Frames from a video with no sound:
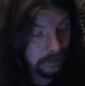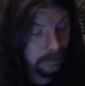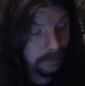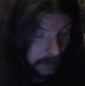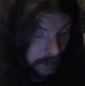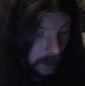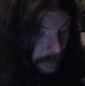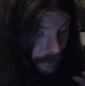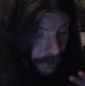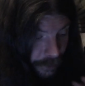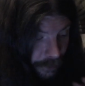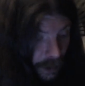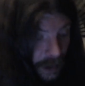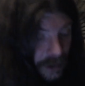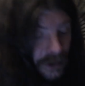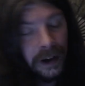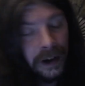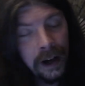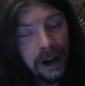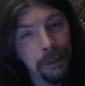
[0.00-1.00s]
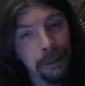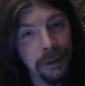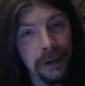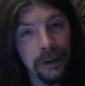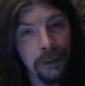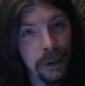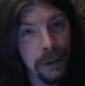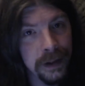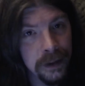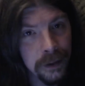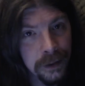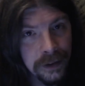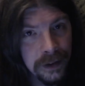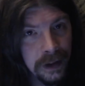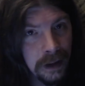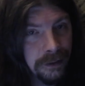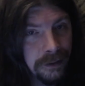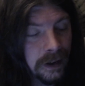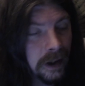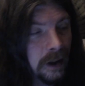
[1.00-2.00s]
a fresh copy of Windows
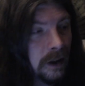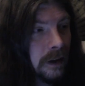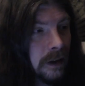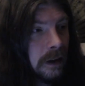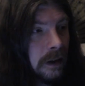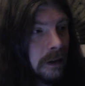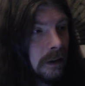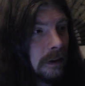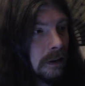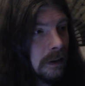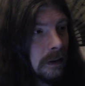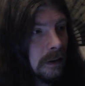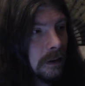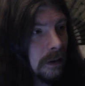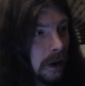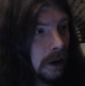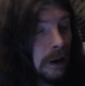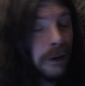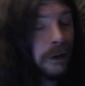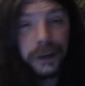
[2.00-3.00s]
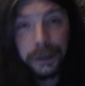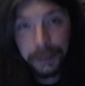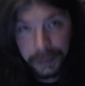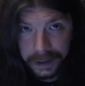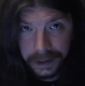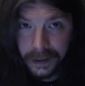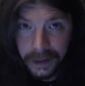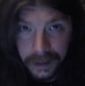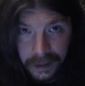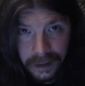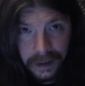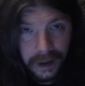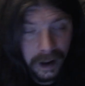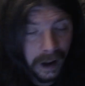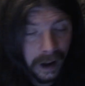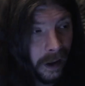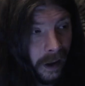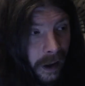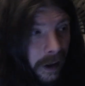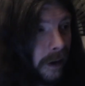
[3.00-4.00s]
7 on there, Ultimate,
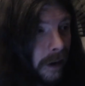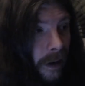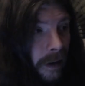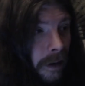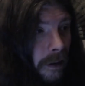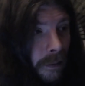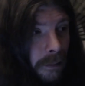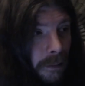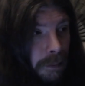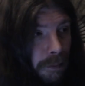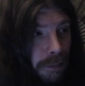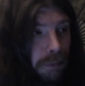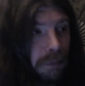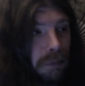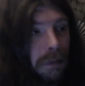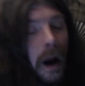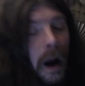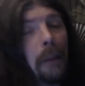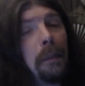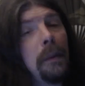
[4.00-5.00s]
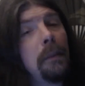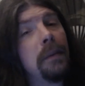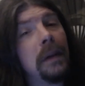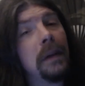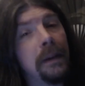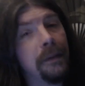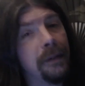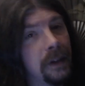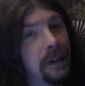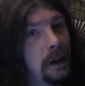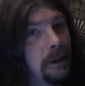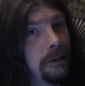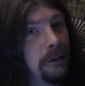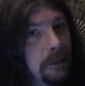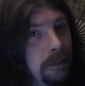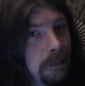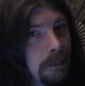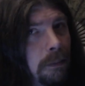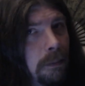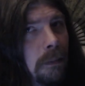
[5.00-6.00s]
and probably have solved
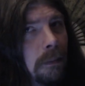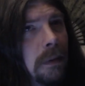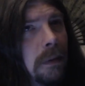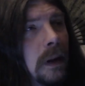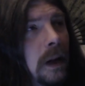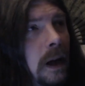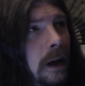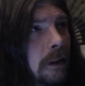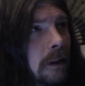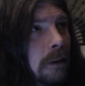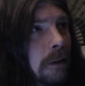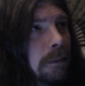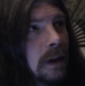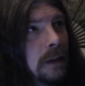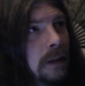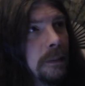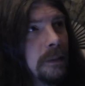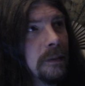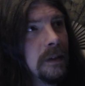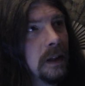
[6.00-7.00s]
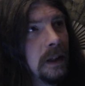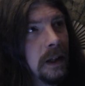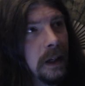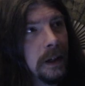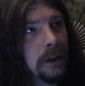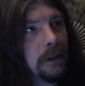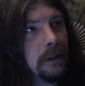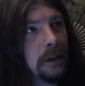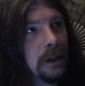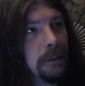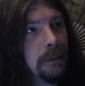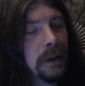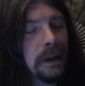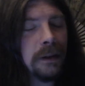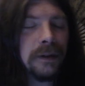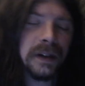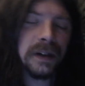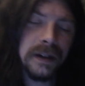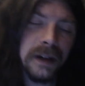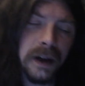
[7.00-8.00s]
a lot of the problems a lot earlier. But I
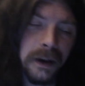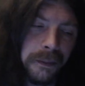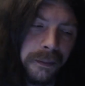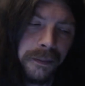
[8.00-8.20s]
was like, no.